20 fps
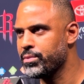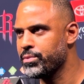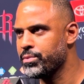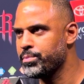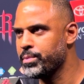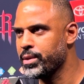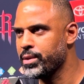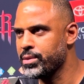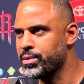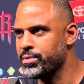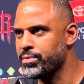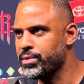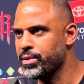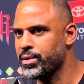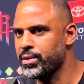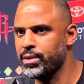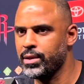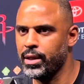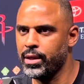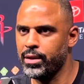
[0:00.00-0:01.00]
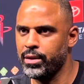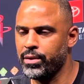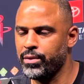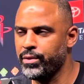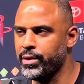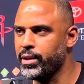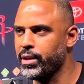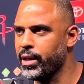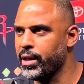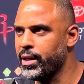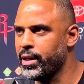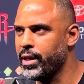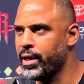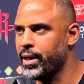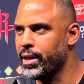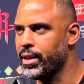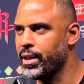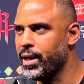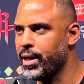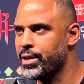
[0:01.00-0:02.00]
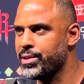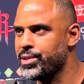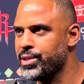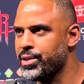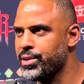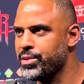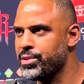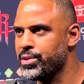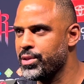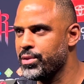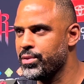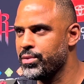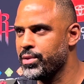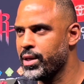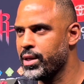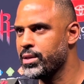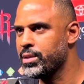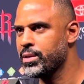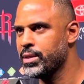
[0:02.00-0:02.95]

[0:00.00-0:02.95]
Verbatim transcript: because of the kind of green light he had last year, so that